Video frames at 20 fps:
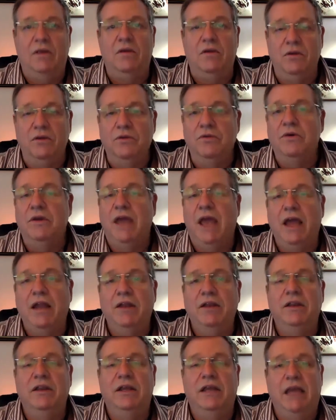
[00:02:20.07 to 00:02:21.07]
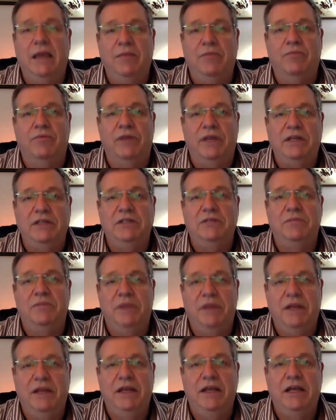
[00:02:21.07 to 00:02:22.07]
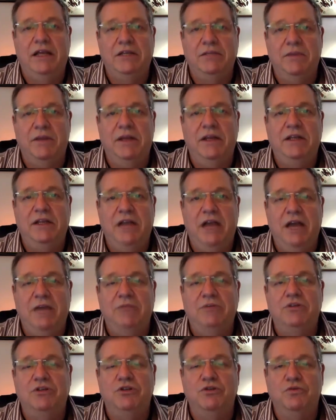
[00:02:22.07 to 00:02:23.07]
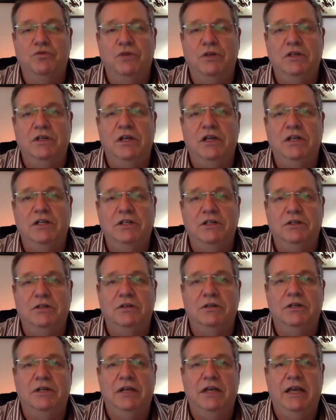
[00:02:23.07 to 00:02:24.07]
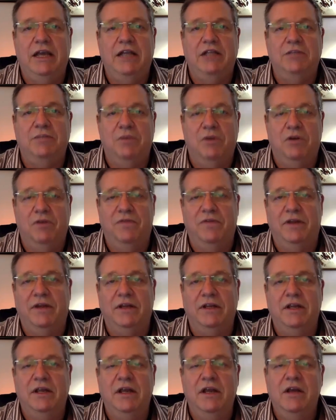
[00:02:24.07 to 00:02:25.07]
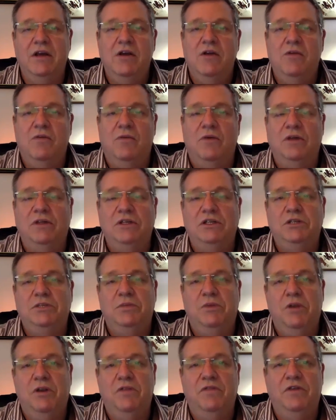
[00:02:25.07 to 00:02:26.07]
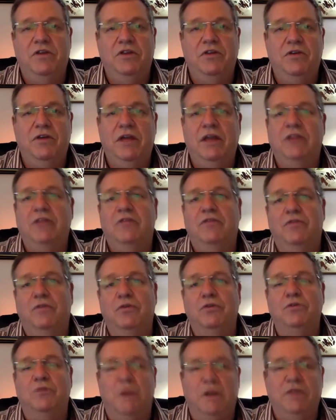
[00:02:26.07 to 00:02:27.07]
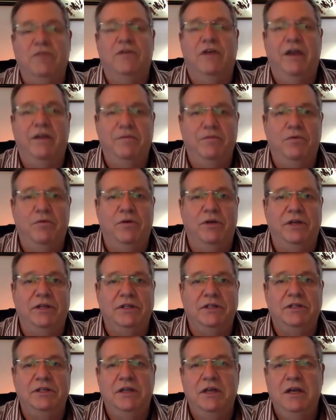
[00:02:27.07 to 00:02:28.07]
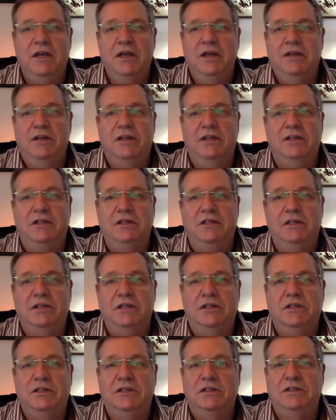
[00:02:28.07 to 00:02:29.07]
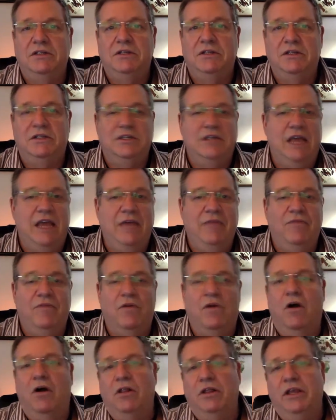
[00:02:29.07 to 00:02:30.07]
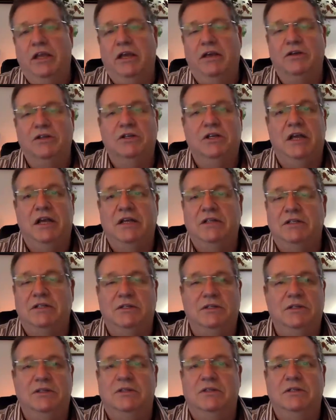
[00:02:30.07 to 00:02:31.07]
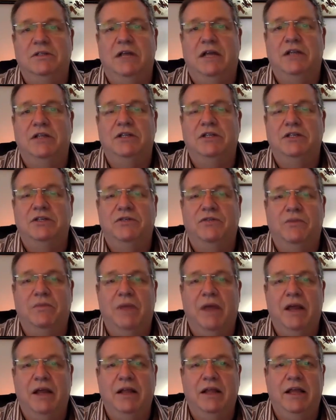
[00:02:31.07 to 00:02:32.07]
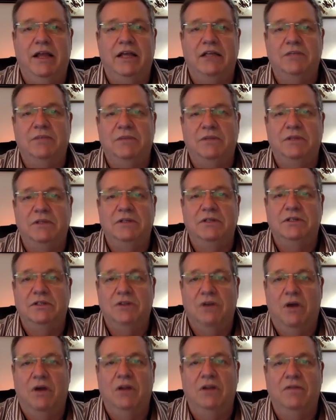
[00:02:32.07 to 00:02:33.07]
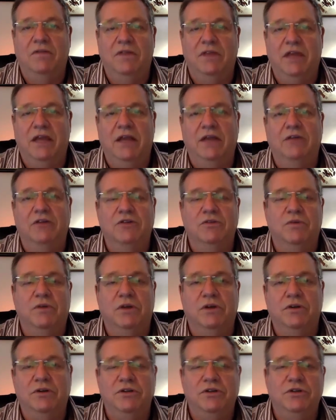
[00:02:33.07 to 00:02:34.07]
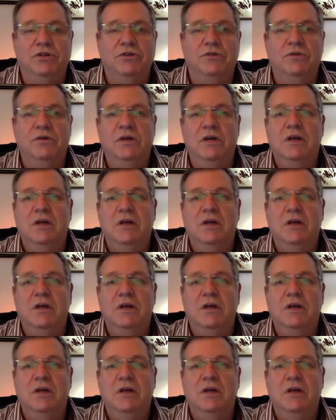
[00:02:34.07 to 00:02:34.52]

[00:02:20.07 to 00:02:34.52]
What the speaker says: You can keep resubmitting as many times as you want until it gets perfect. Once it's perfect, you get the full 25 points. This is the same for all the English classes. This is not just for my class, but this is all of the English 102